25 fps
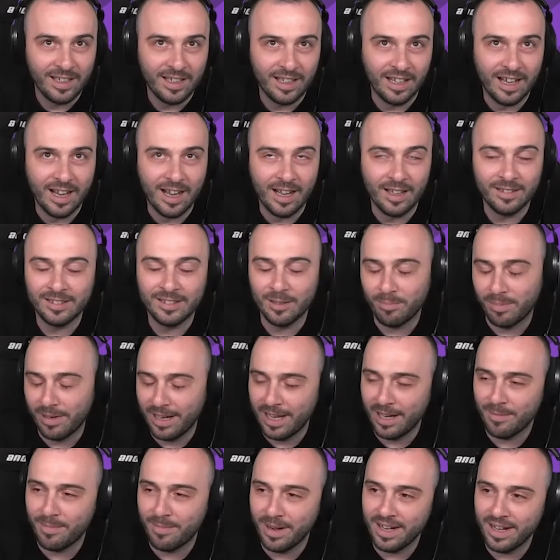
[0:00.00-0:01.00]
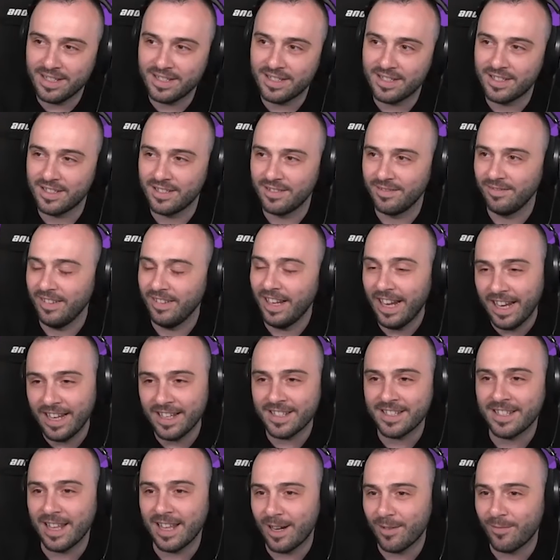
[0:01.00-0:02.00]
the player base
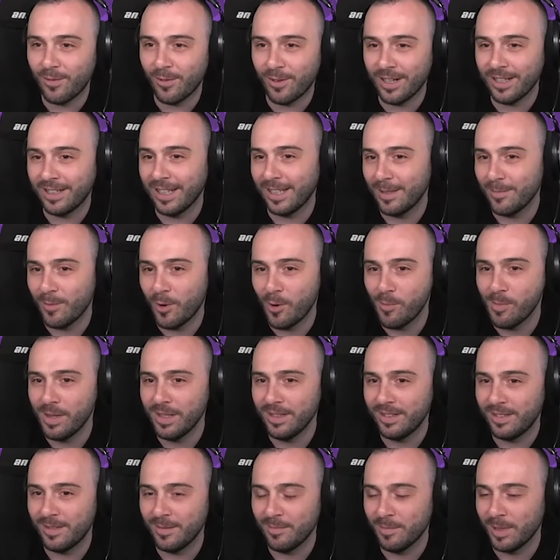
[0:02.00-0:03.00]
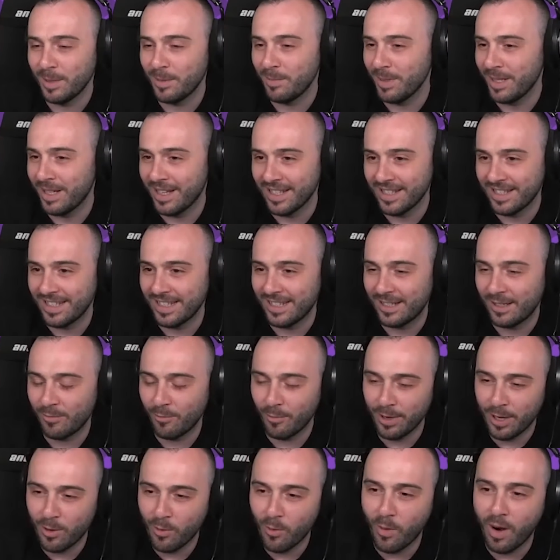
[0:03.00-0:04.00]
is there for it at the moment, but because it
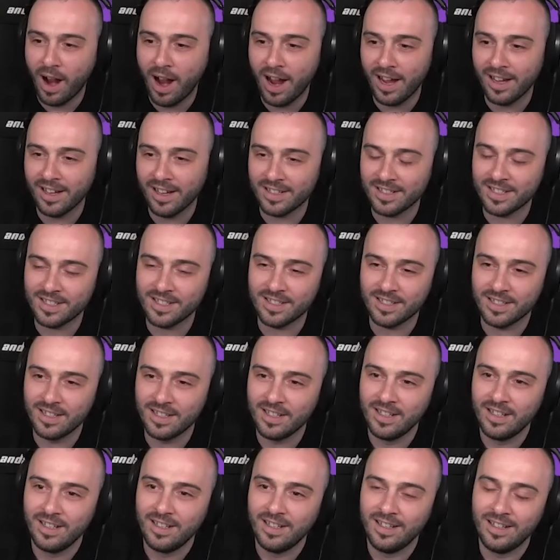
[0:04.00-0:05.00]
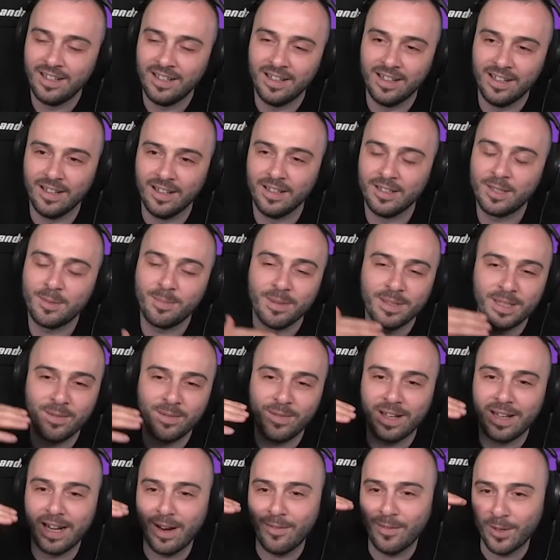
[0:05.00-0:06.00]
requires a
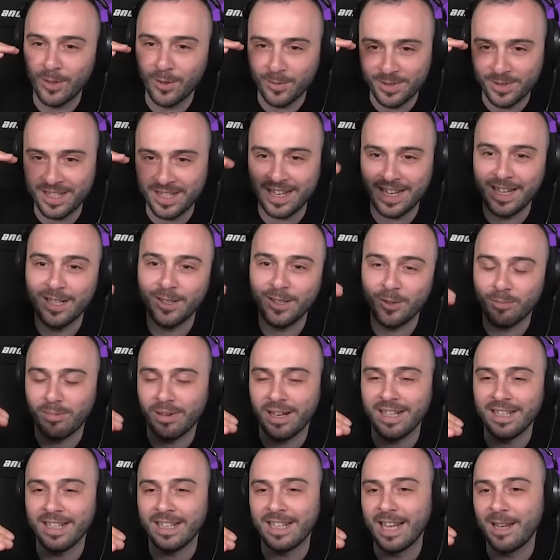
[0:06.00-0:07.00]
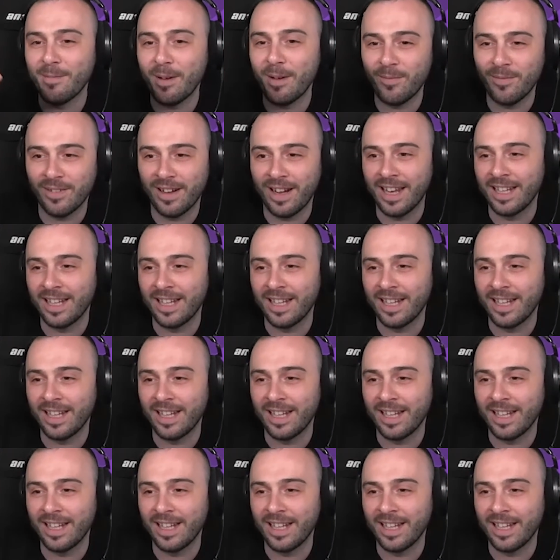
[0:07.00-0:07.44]
specific level of skill to play the game, I feel